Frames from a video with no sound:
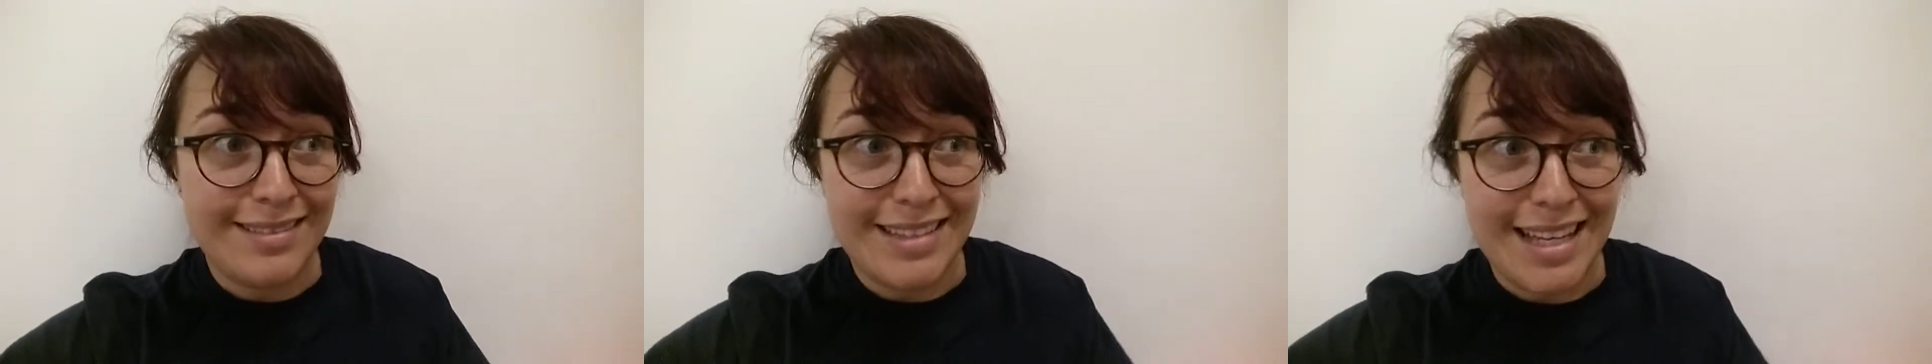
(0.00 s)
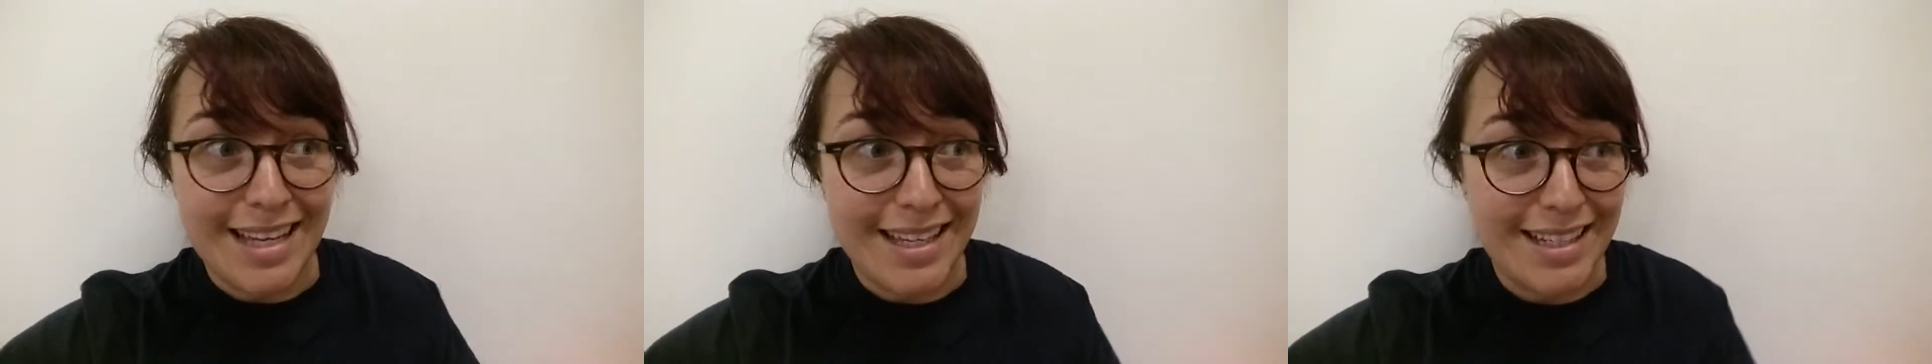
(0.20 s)

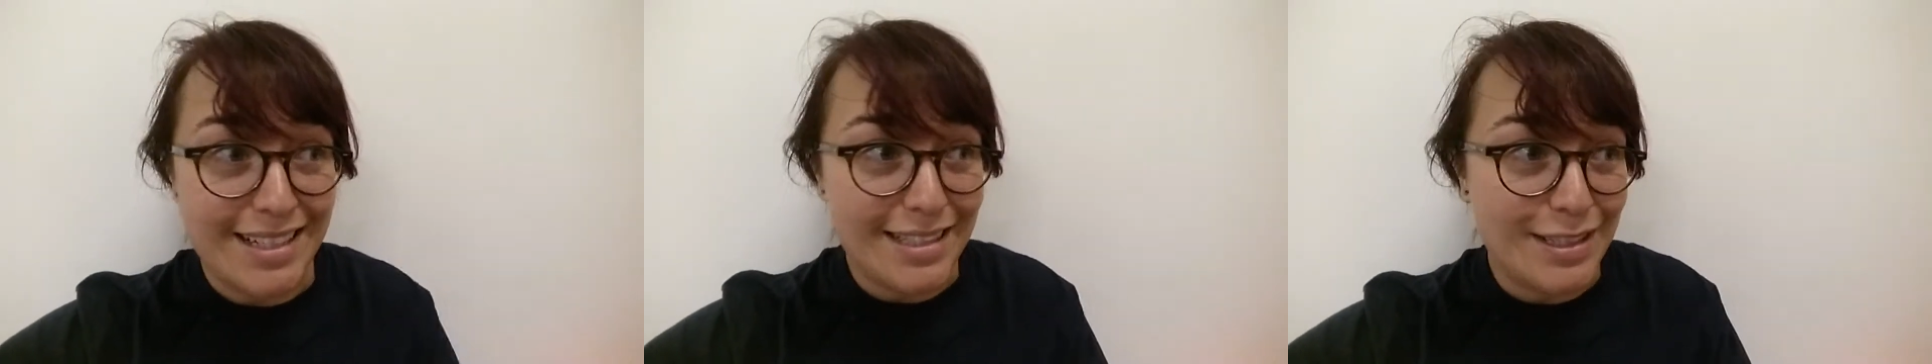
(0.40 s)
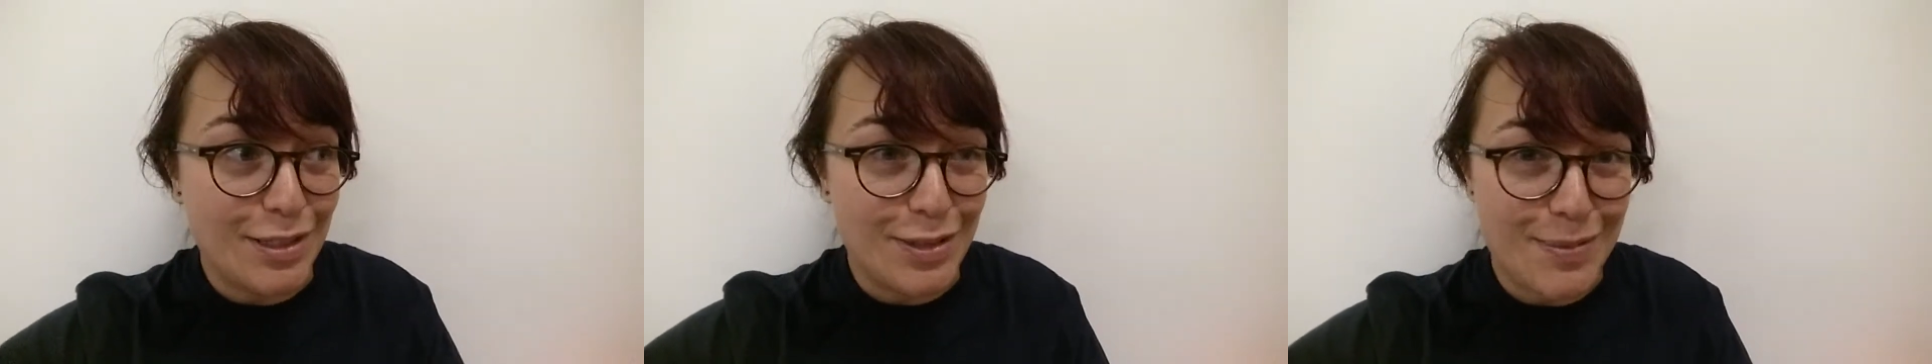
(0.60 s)
not
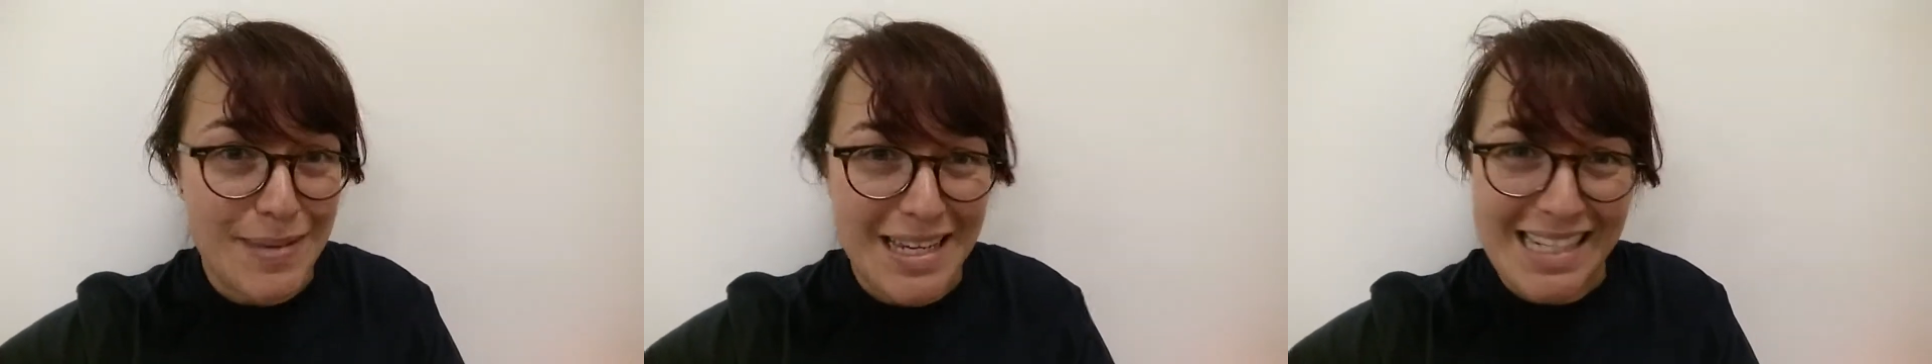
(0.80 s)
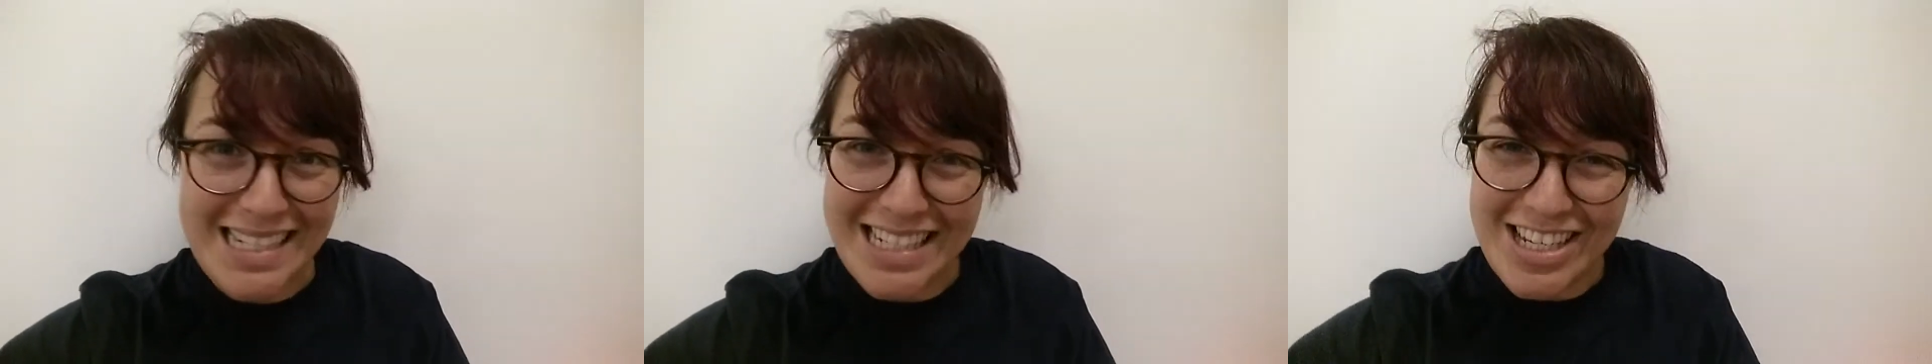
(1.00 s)
do
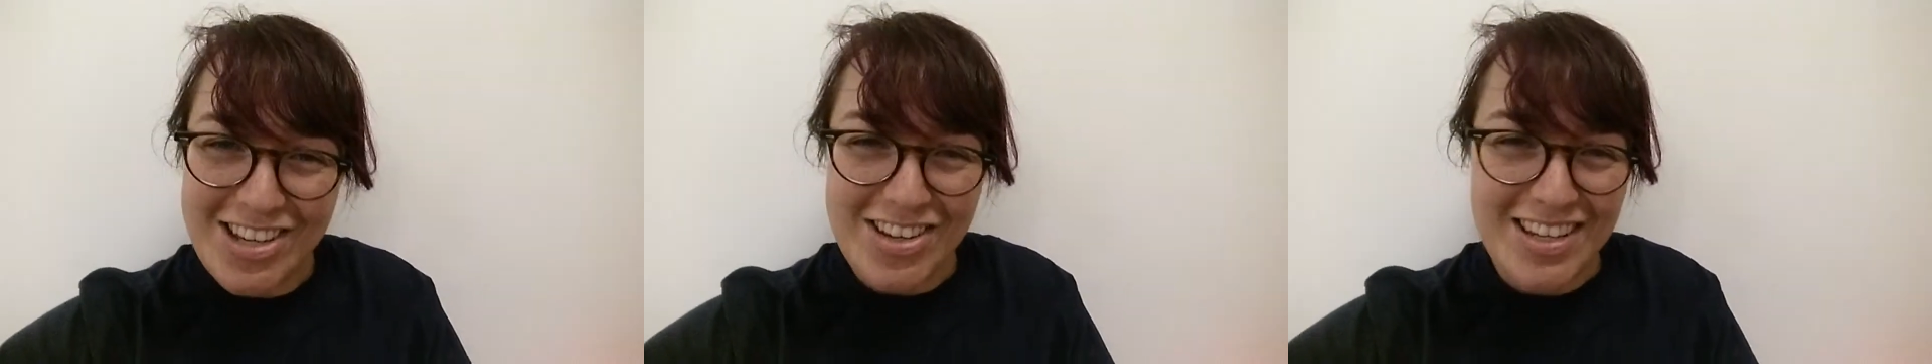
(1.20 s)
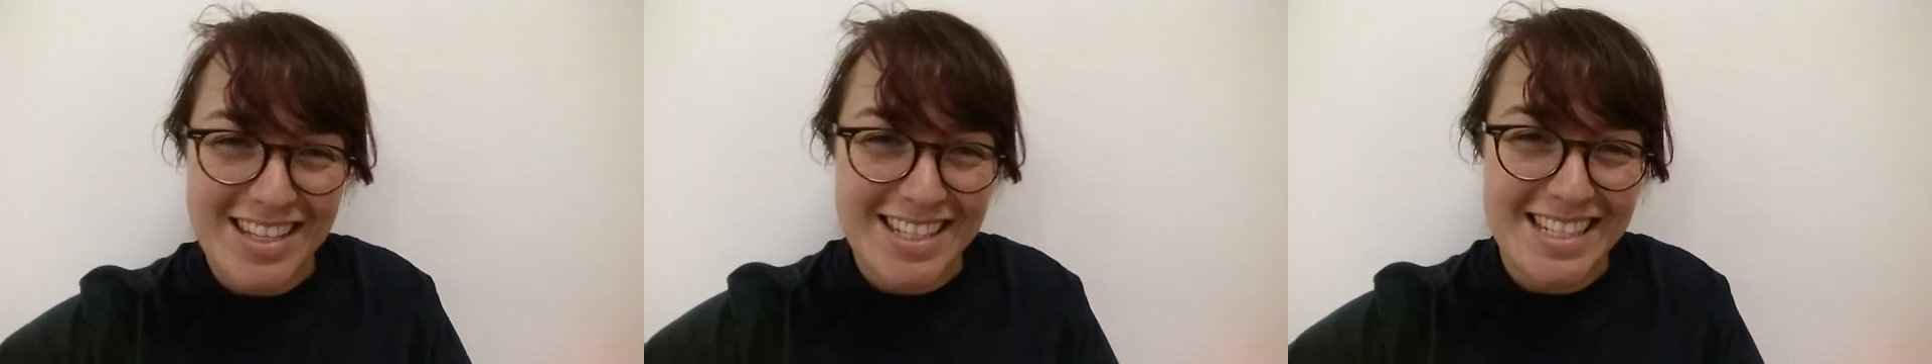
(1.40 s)
my
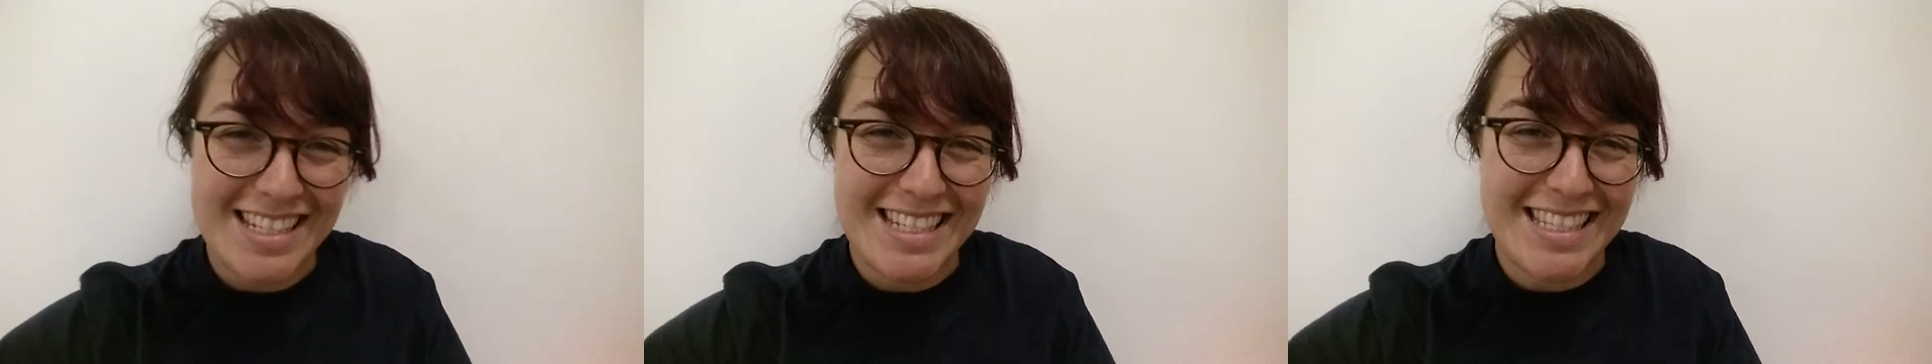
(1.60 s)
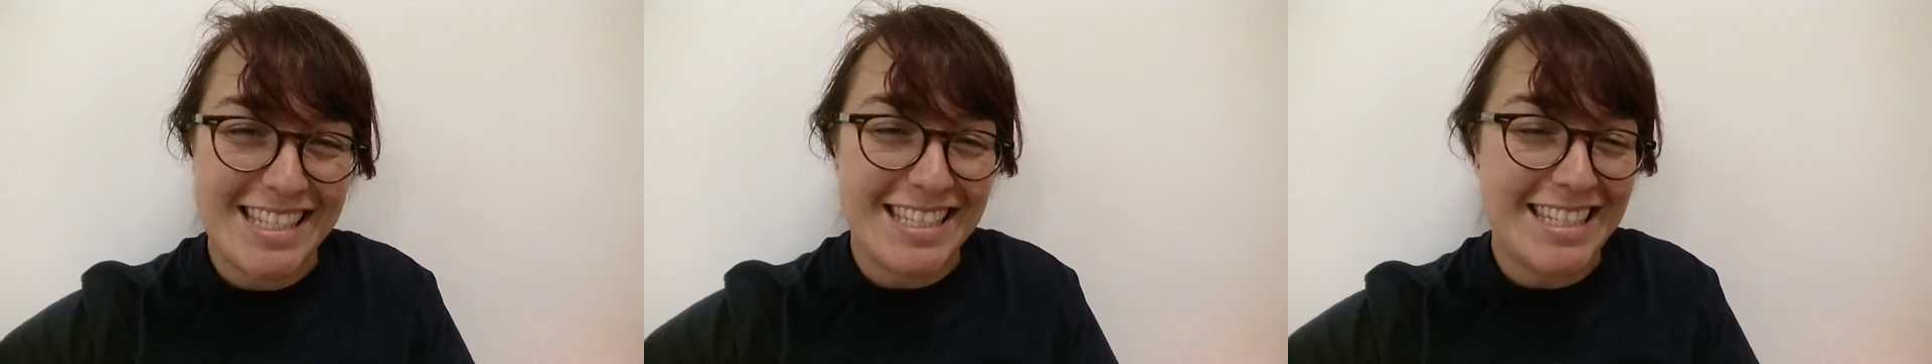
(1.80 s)

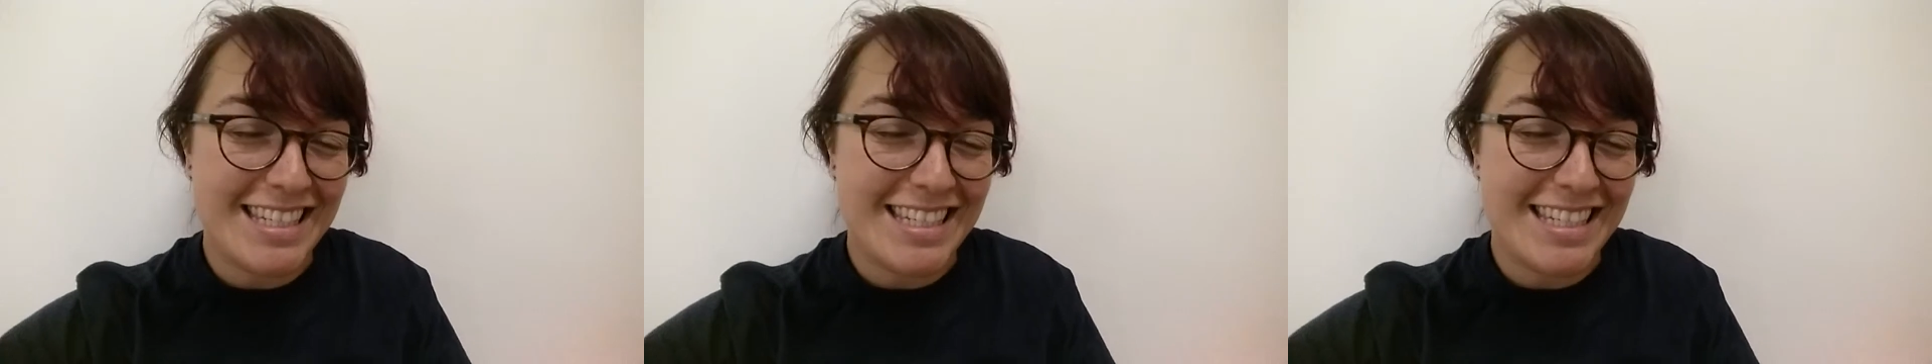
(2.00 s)
dishes?